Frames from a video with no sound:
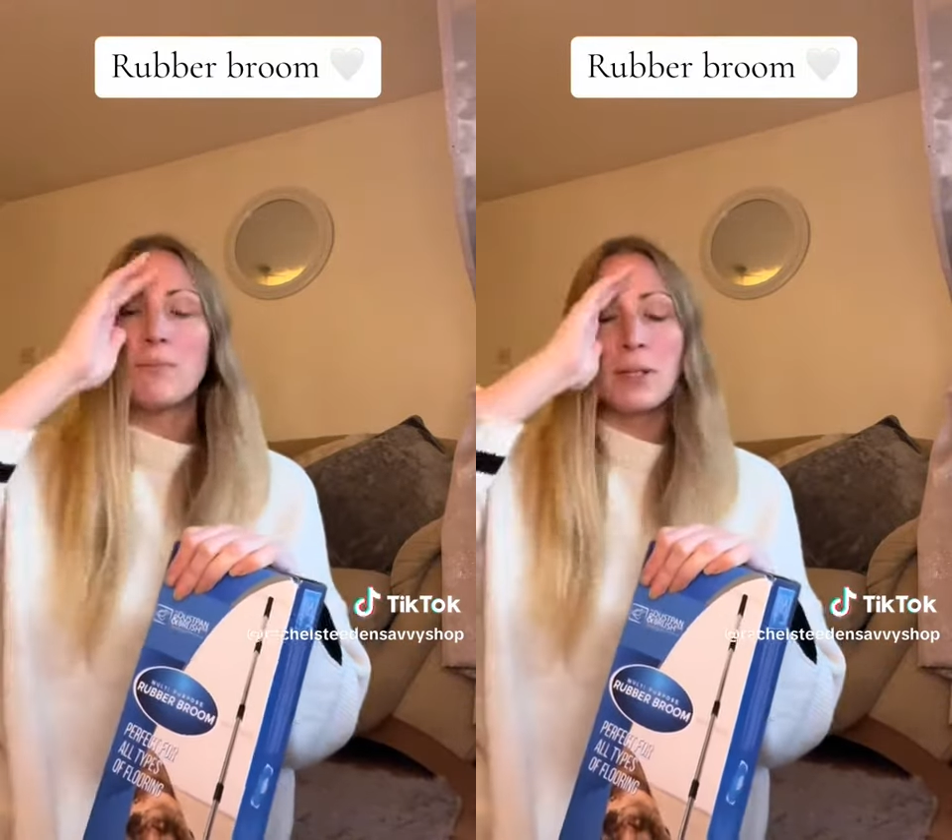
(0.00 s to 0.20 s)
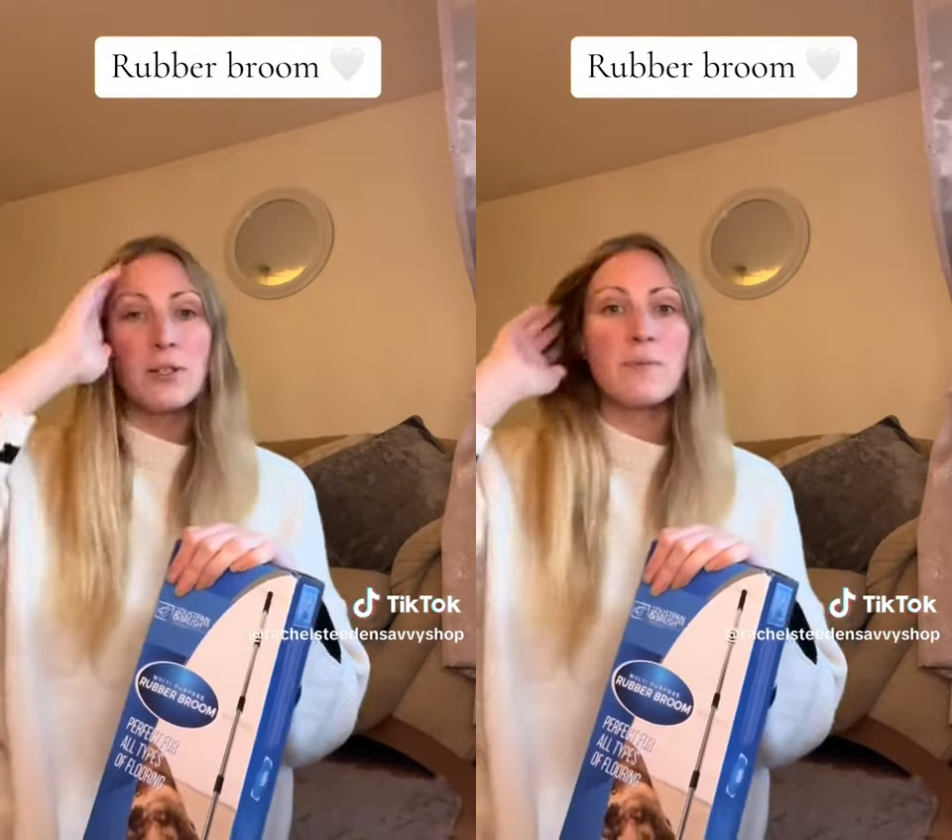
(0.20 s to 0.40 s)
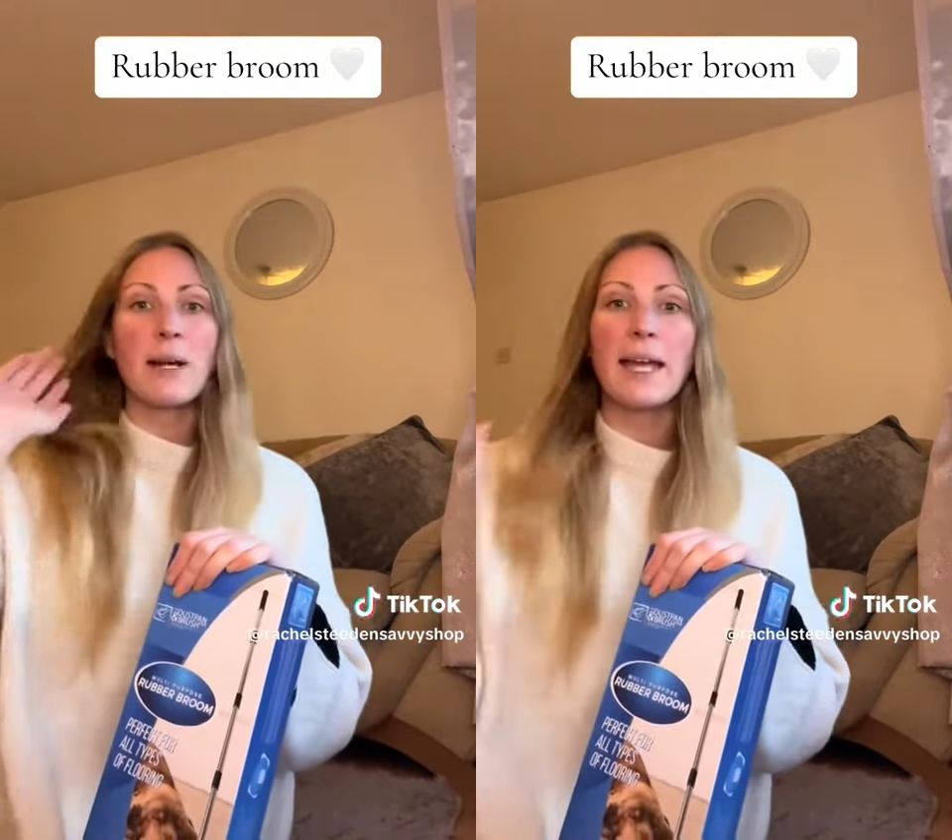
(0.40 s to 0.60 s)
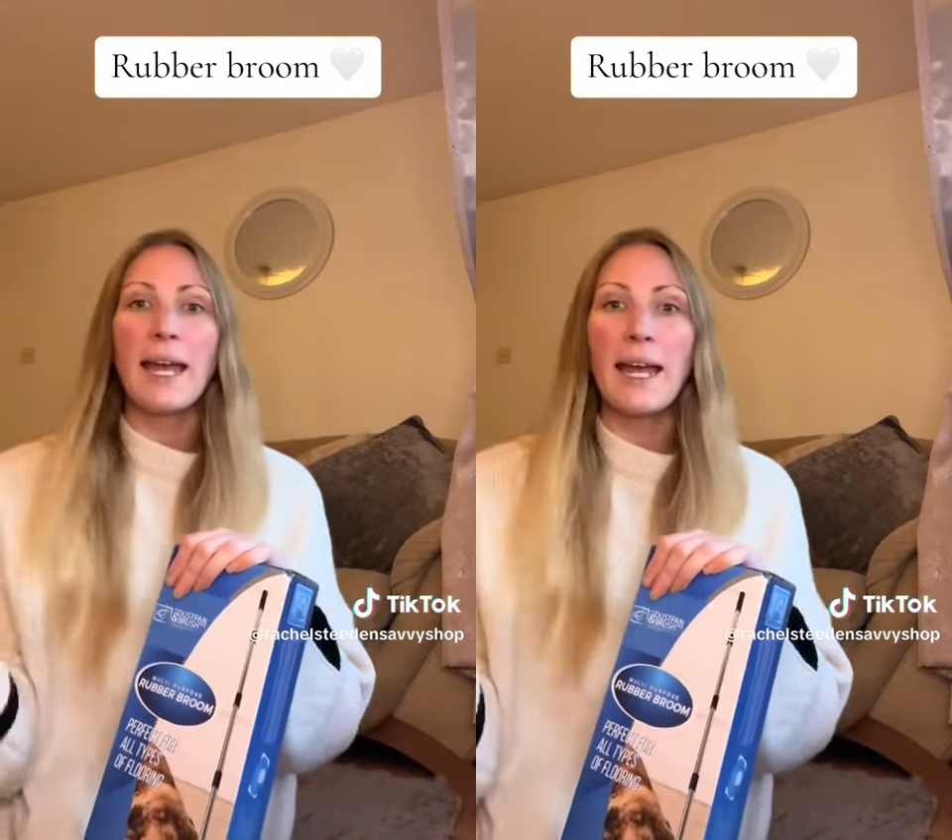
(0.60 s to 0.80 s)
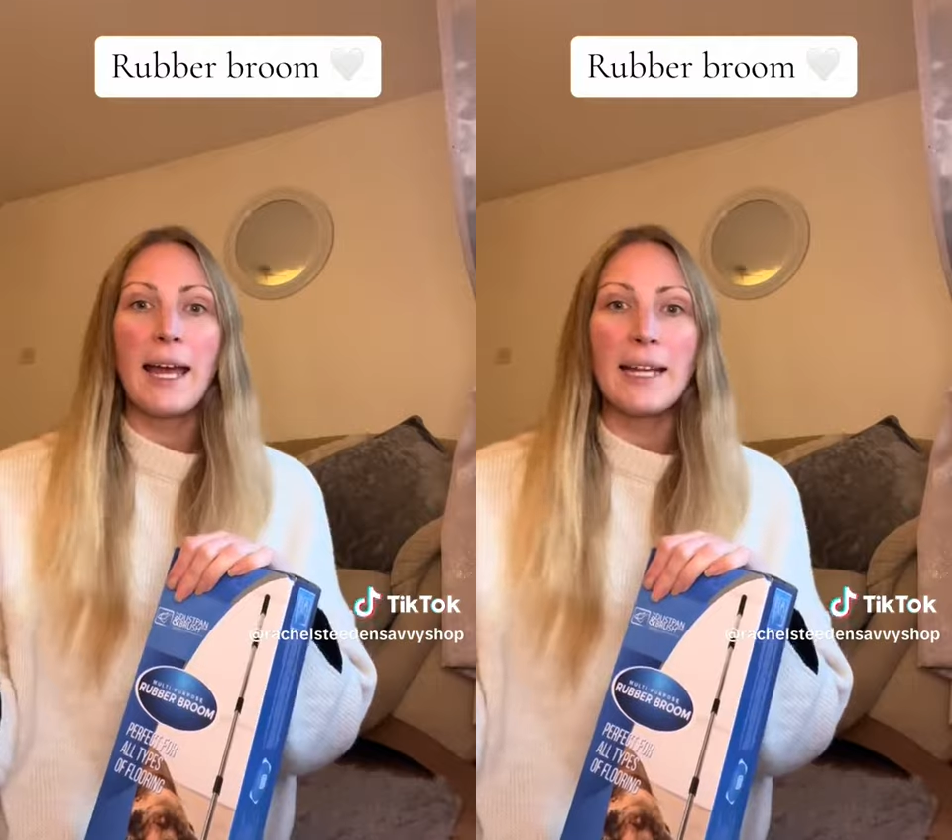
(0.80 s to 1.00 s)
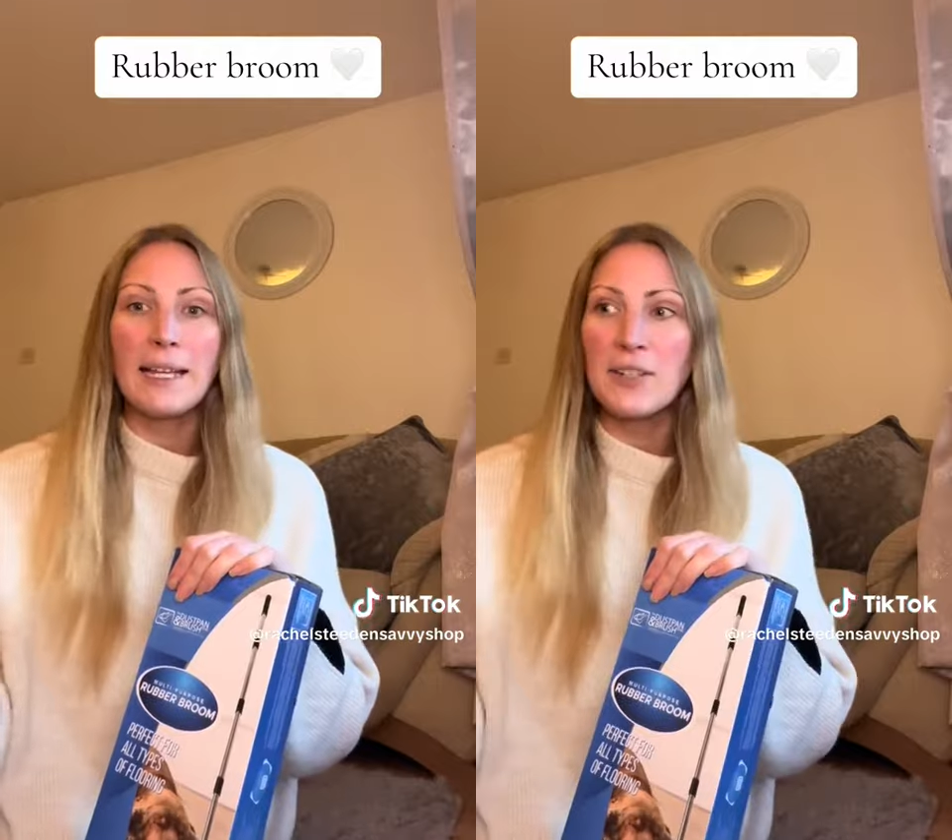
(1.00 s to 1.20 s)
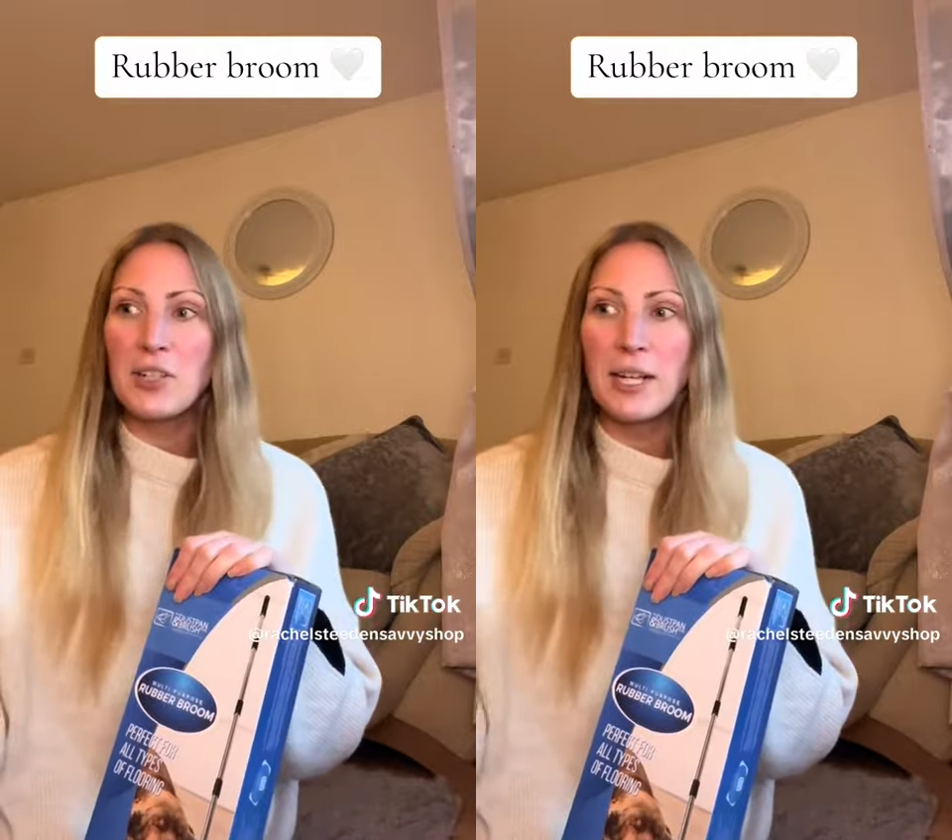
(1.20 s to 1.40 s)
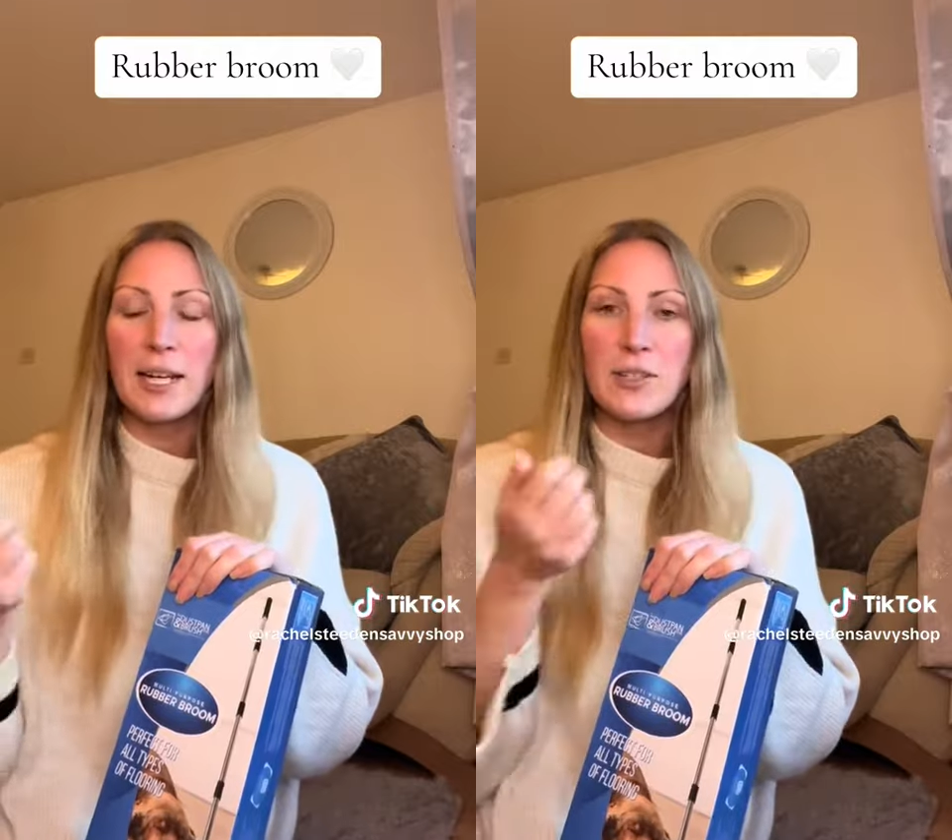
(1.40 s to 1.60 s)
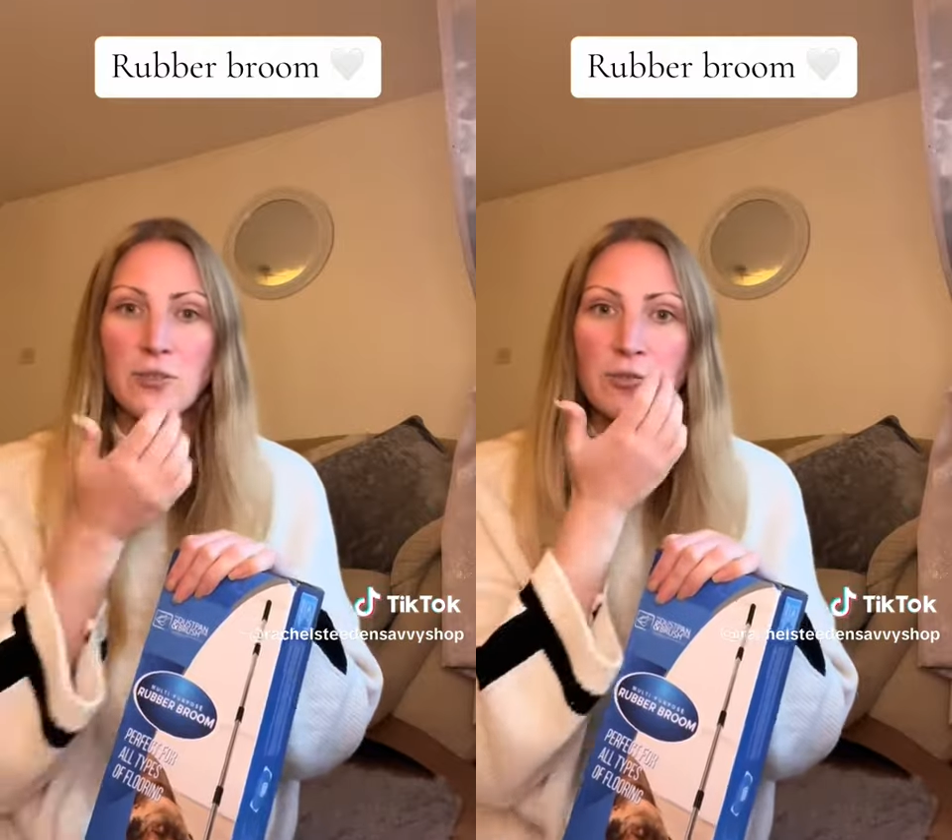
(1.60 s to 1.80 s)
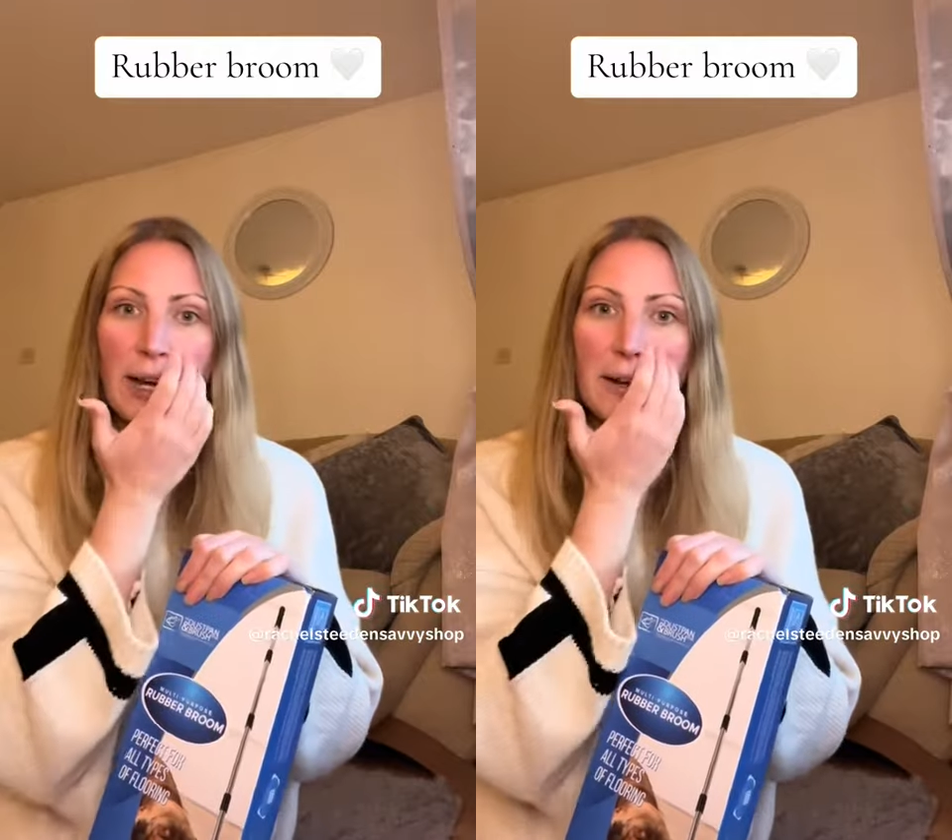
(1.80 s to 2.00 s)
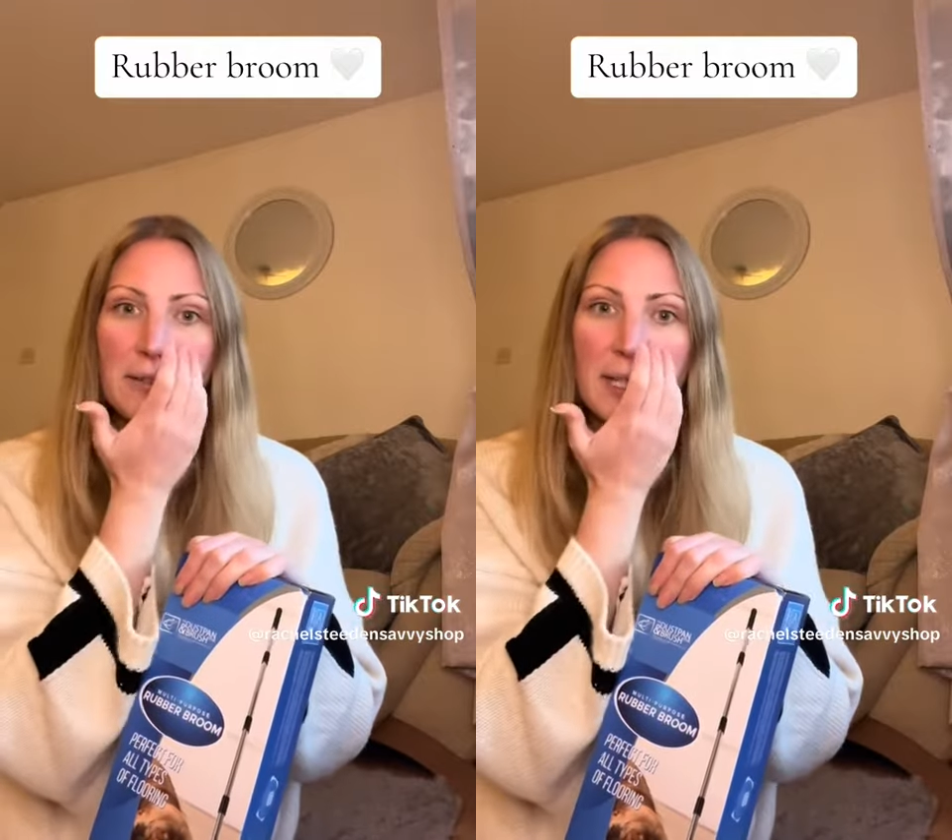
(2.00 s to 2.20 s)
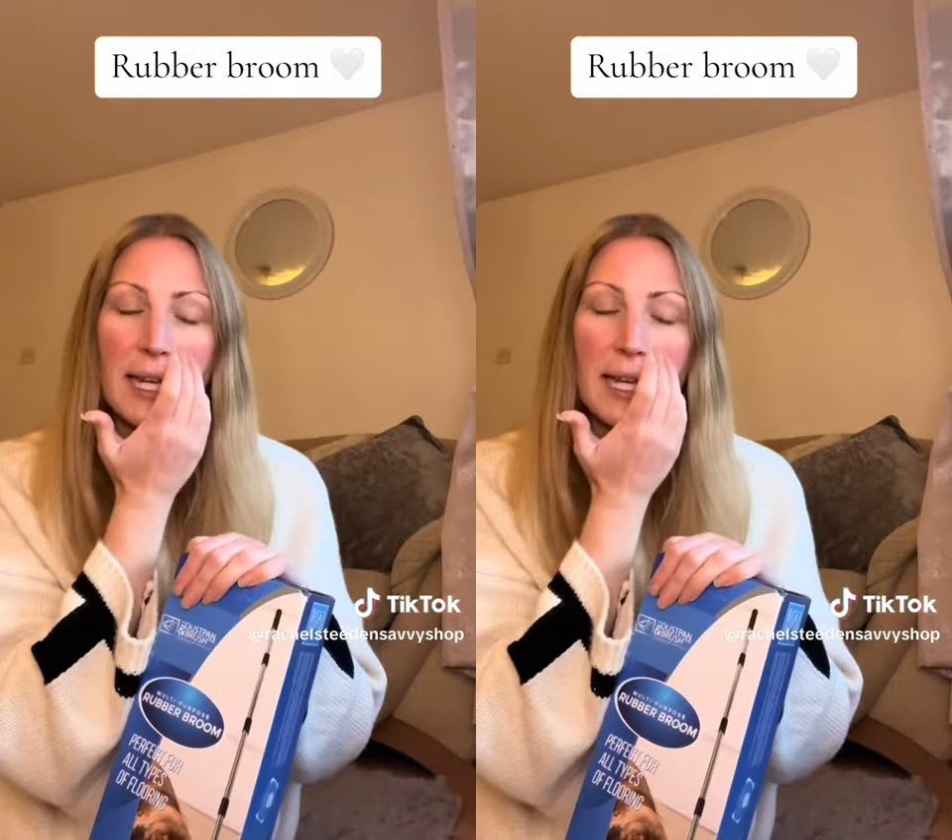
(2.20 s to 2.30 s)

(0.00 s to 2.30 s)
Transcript: because my hair literally gets ground